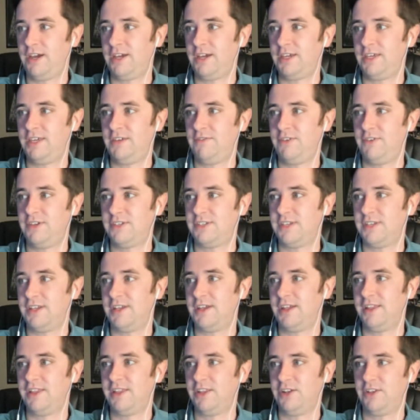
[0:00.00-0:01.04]
give us
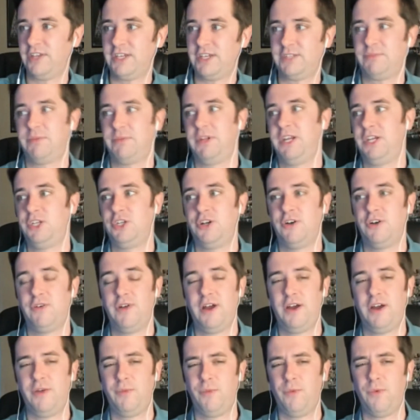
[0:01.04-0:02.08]
a little explanation
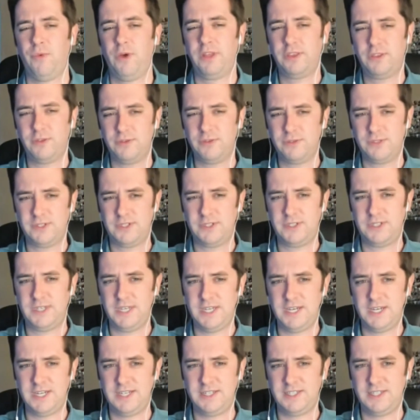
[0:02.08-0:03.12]
around what those
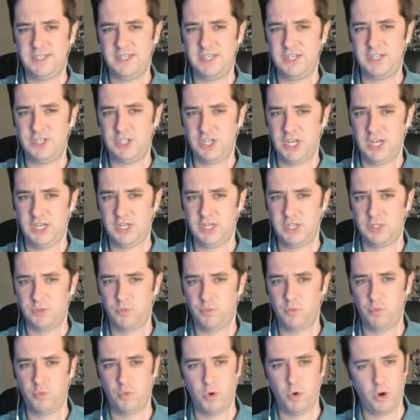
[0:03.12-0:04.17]
CDC changes
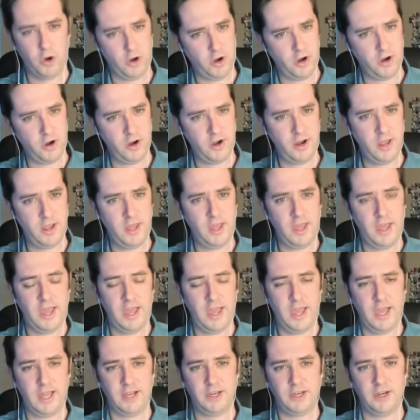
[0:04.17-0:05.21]
were
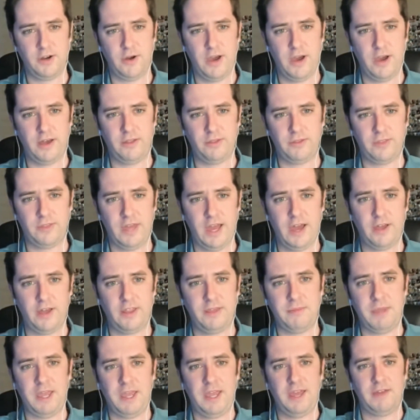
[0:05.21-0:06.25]
and, how
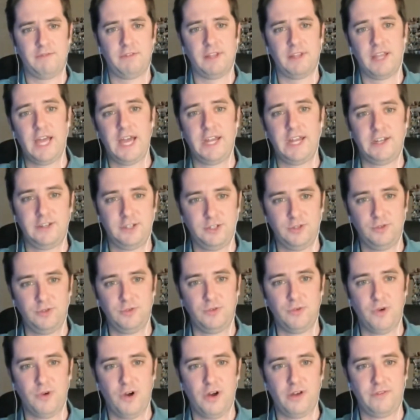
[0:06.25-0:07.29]
they may have led
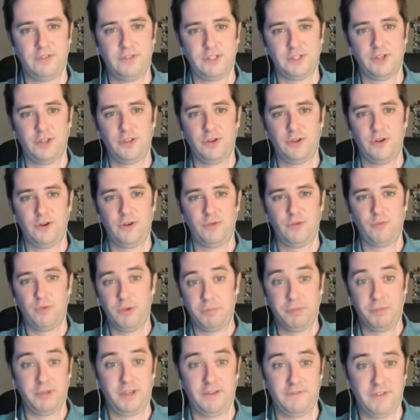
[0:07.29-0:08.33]
to all these other
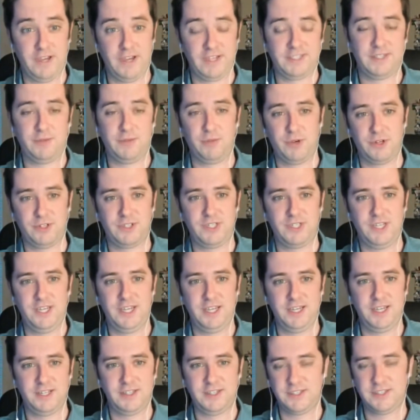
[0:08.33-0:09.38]
rippling effects that we're
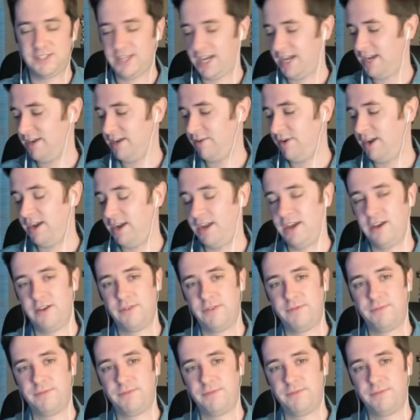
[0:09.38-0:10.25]
seeing in society right now.